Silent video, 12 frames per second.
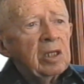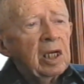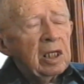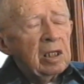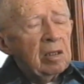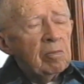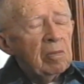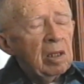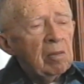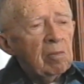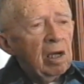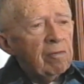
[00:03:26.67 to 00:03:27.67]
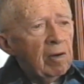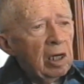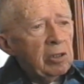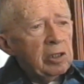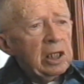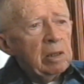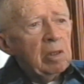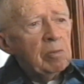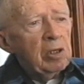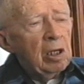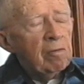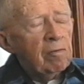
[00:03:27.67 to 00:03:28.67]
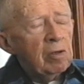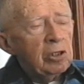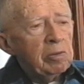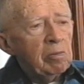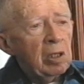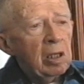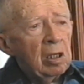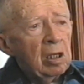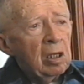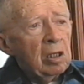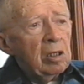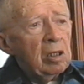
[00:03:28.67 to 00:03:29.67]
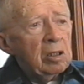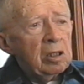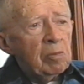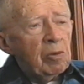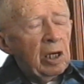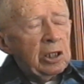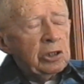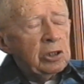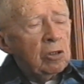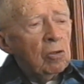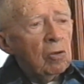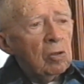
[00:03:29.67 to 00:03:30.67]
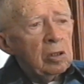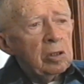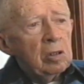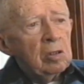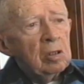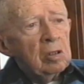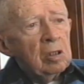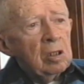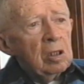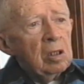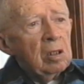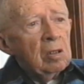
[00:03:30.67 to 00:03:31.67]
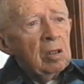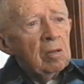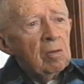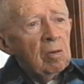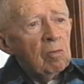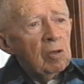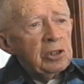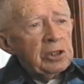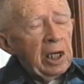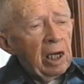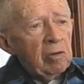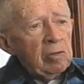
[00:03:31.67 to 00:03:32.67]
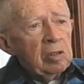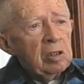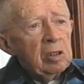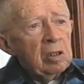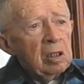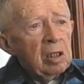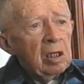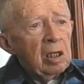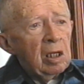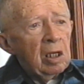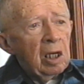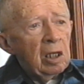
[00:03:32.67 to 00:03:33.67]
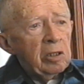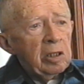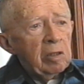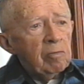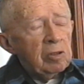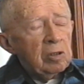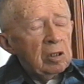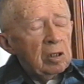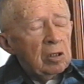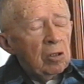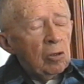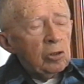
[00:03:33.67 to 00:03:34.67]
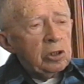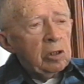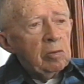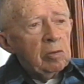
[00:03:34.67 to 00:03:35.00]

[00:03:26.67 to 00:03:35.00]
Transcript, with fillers: They, my, my father came up here first. The, the price of gold was down and they closed.